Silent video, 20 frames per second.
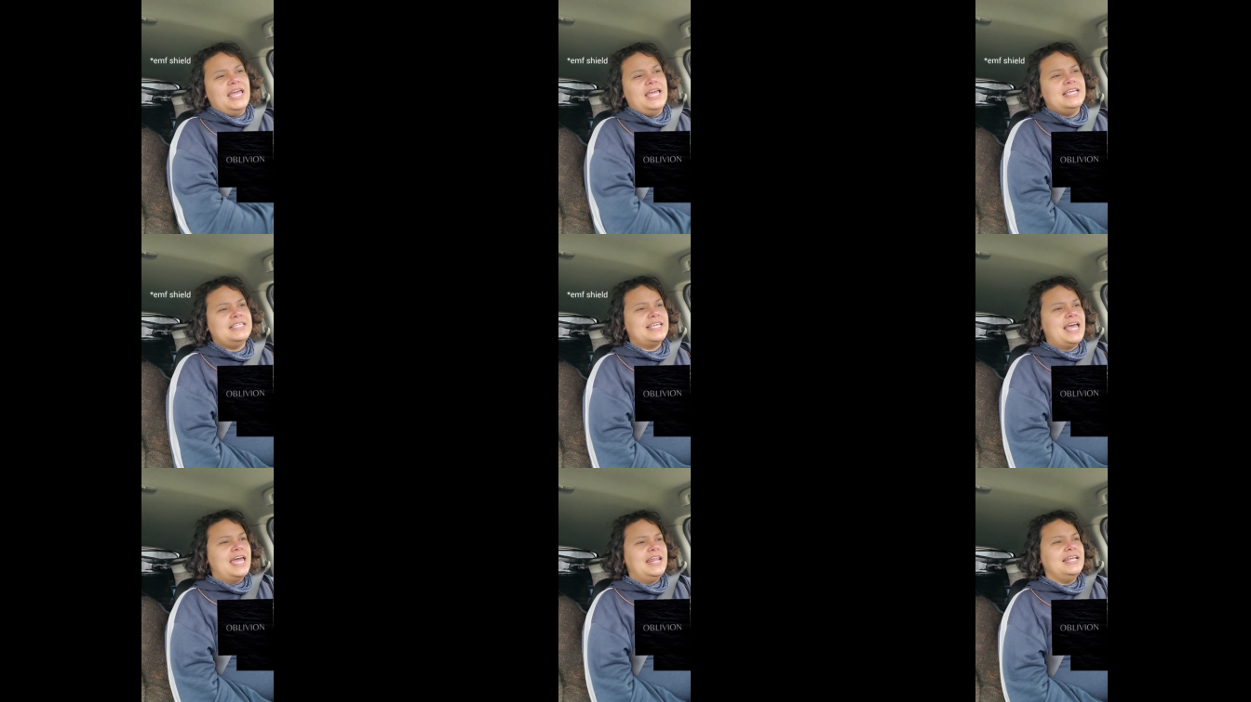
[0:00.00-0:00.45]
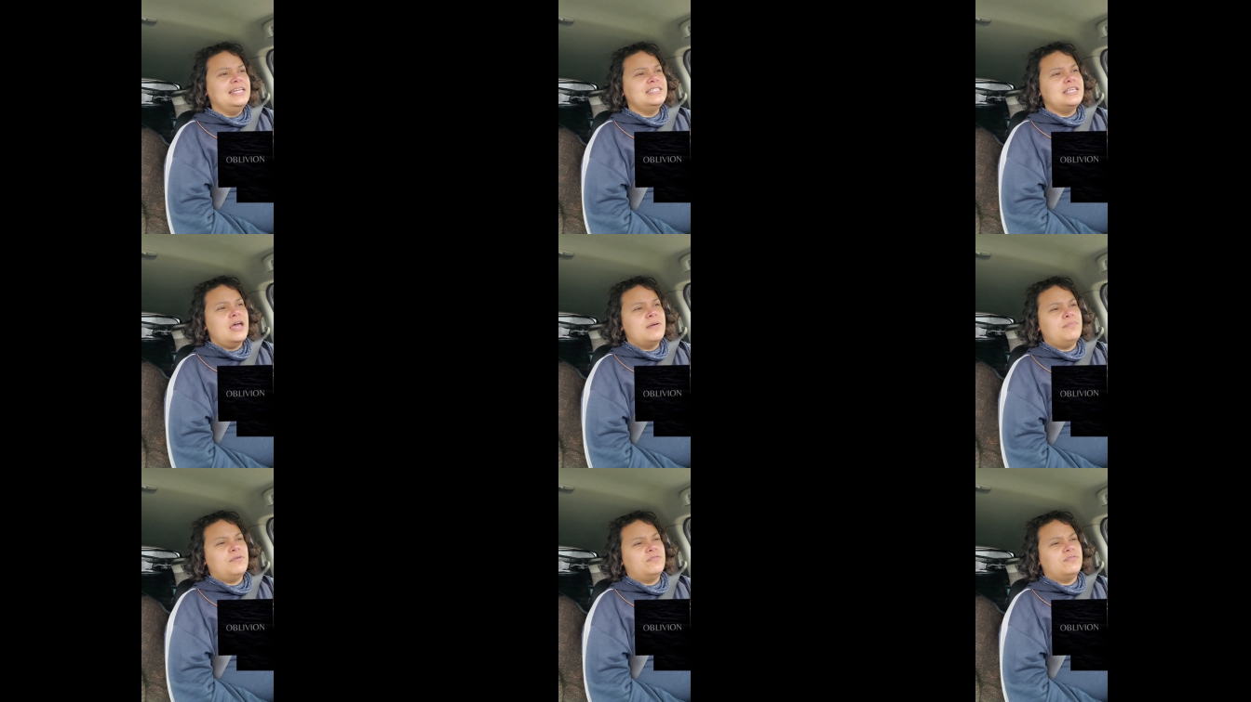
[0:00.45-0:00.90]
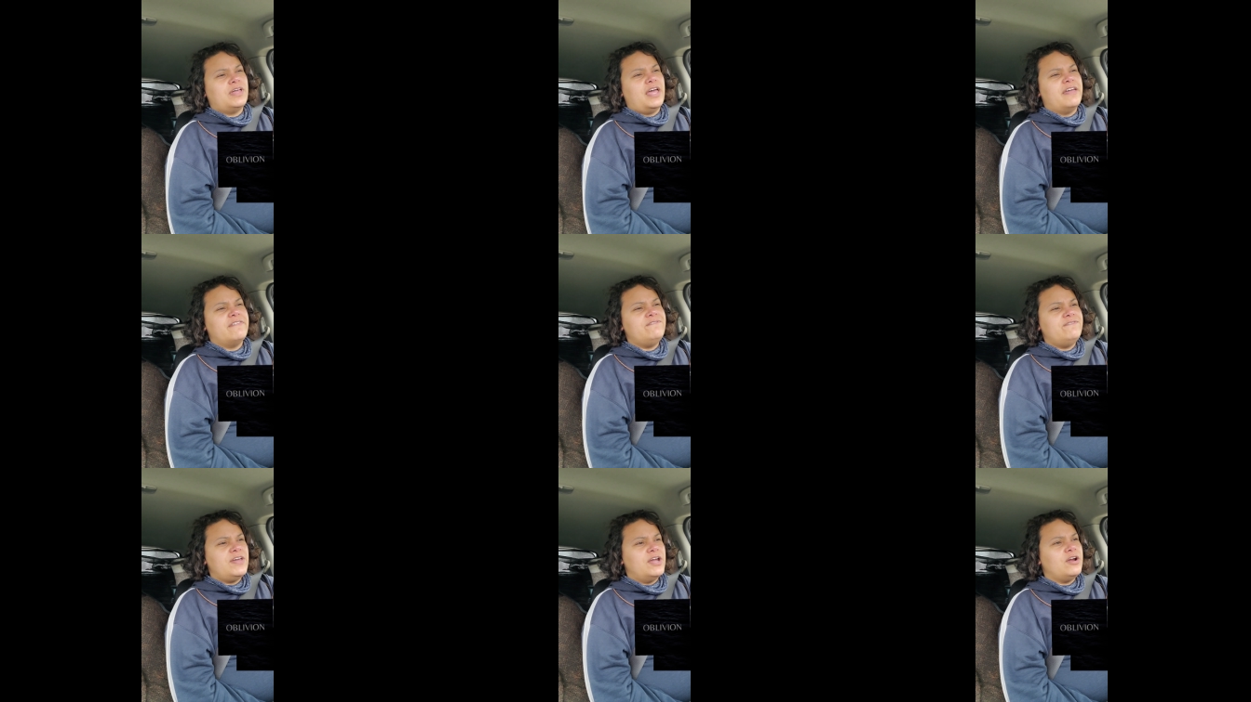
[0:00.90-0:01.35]
is any type of
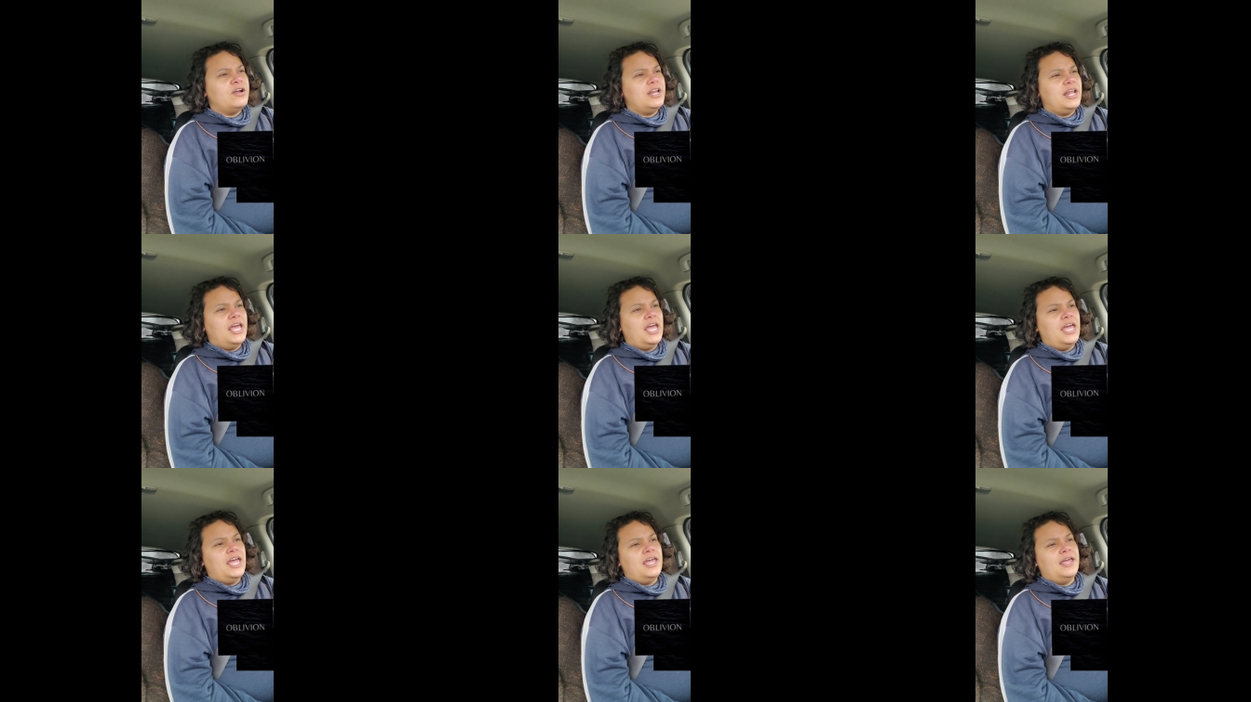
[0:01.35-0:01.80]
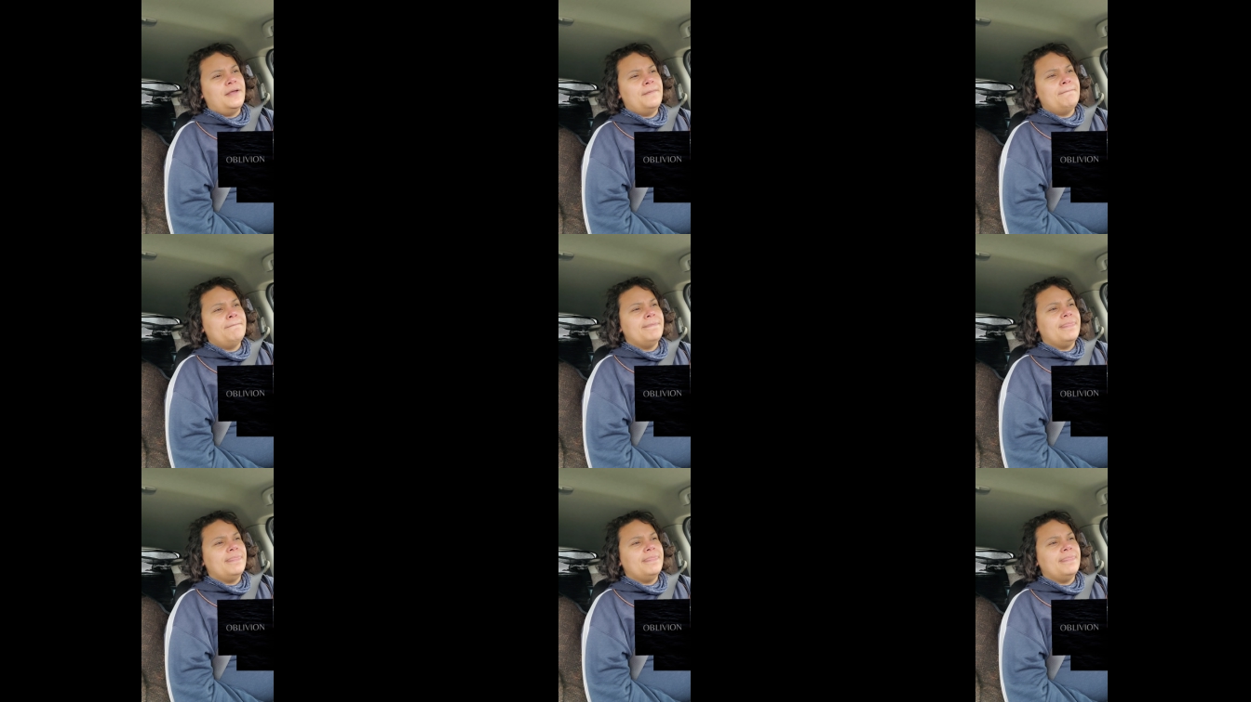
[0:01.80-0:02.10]
like Faraday